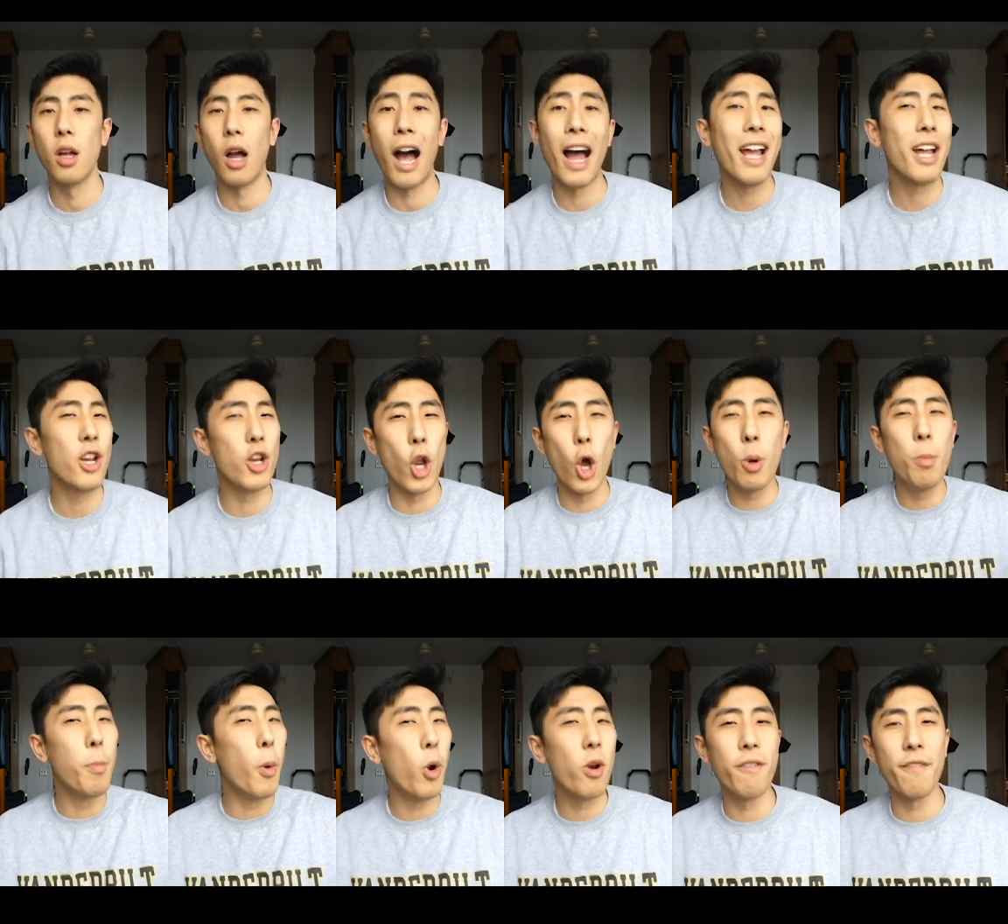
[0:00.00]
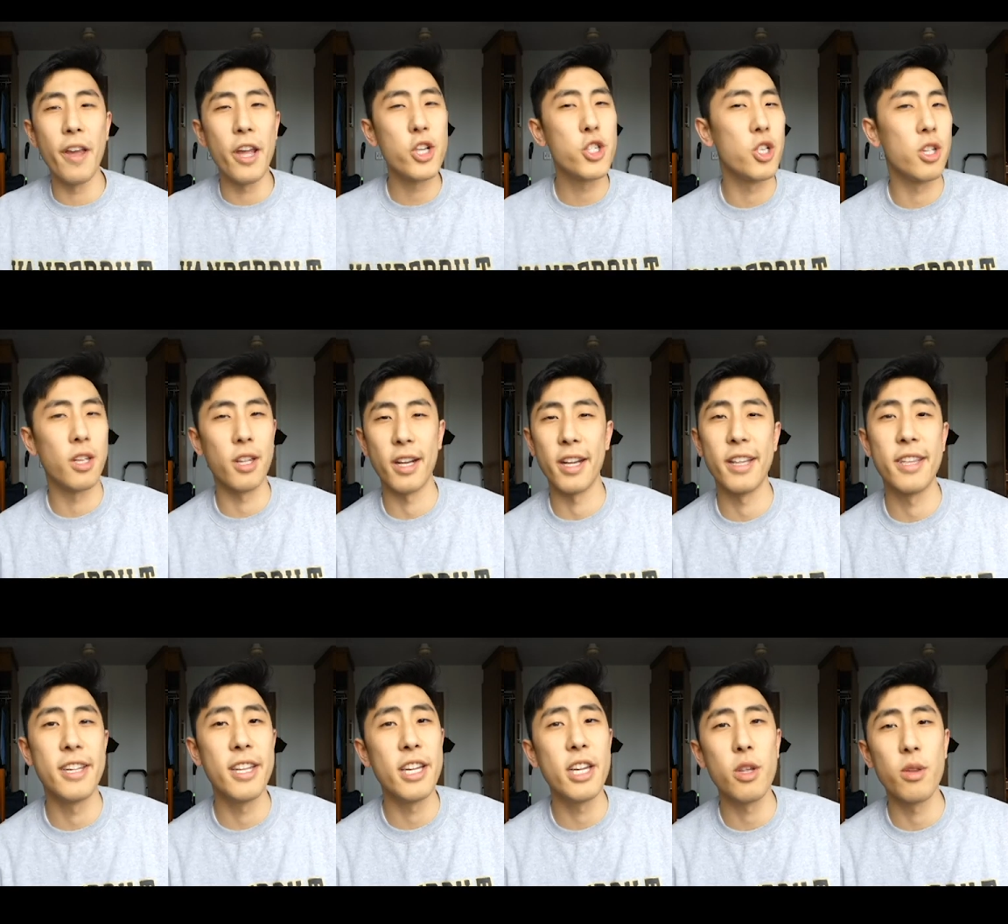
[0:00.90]
I had no motivation to
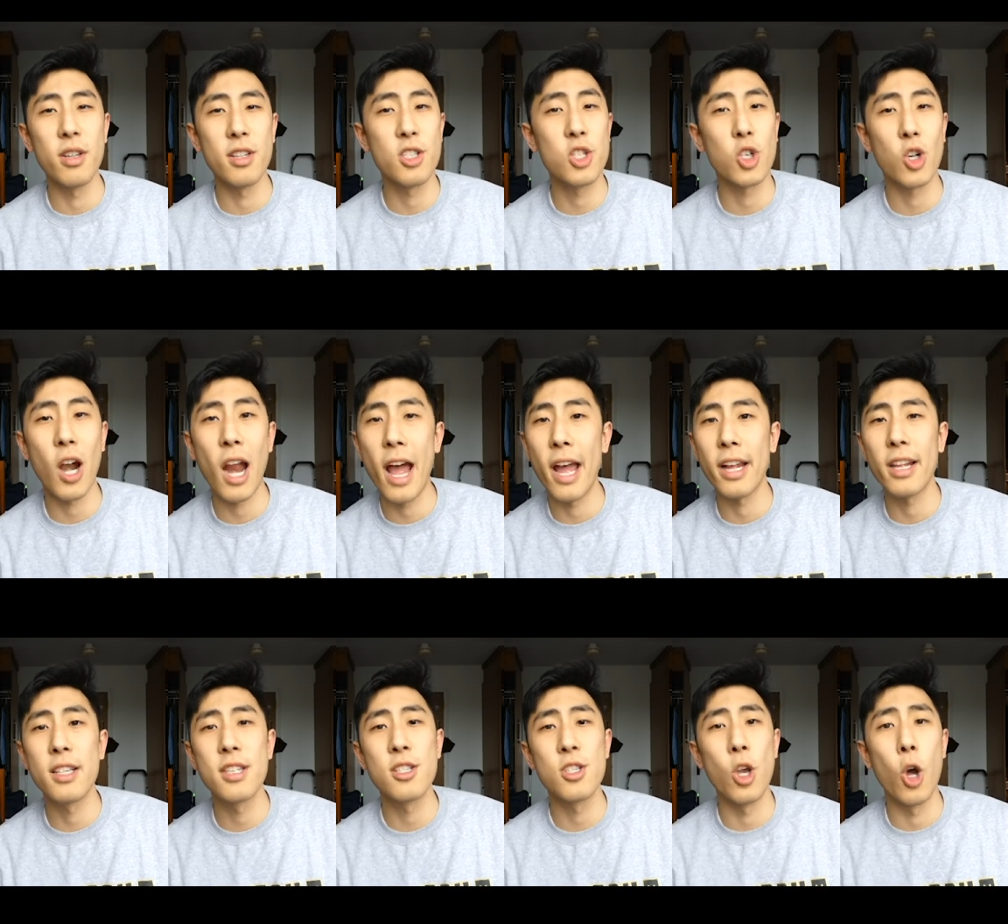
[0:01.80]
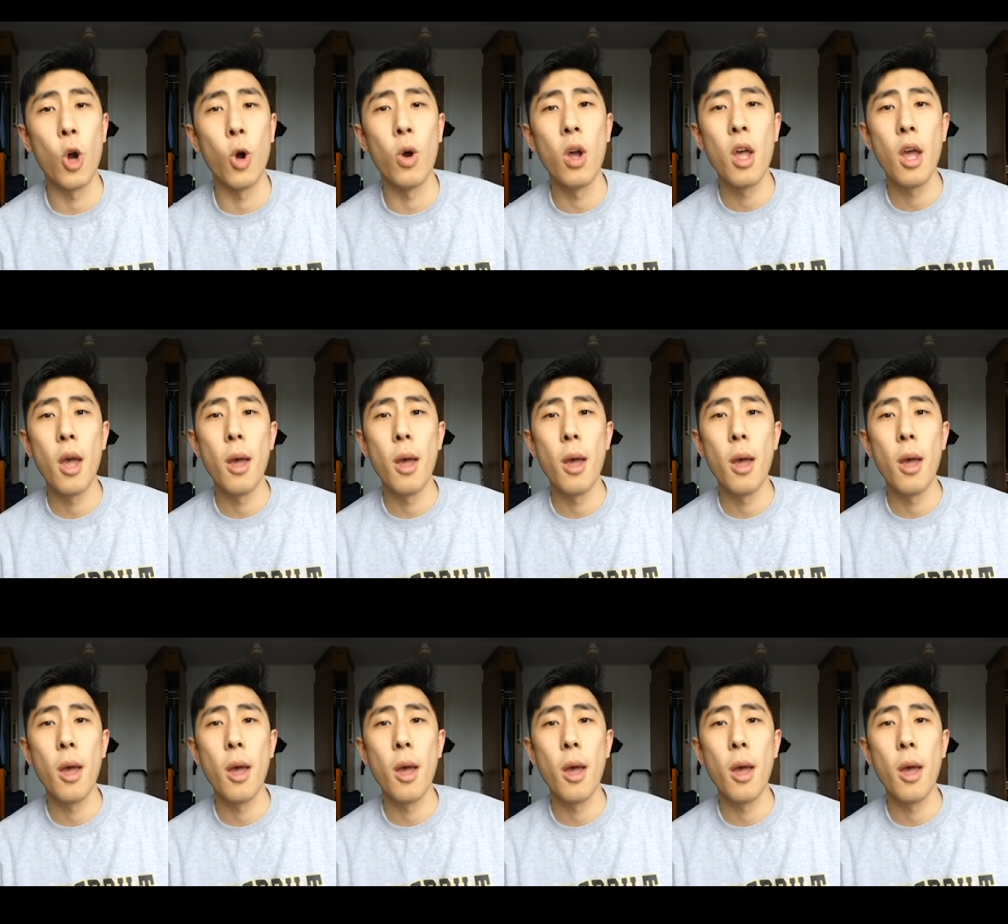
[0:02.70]
continue this track, so